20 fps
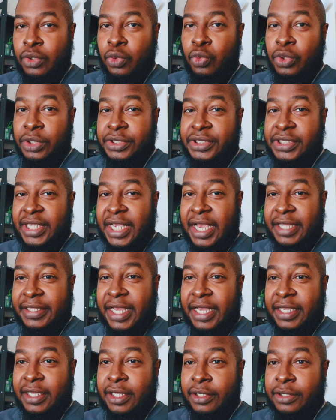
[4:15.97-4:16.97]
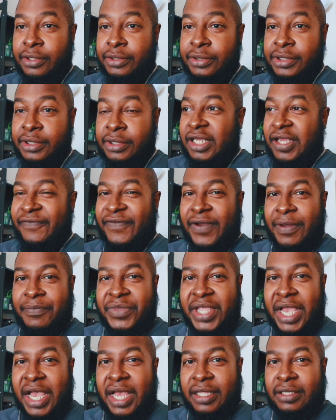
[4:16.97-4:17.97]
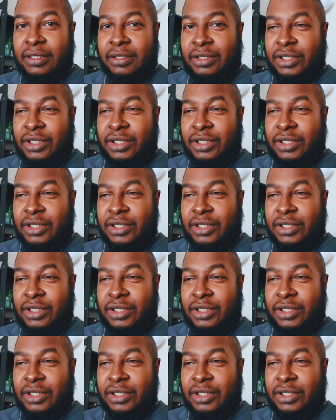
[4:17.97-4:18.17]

We'll see how that goes. If I'm not,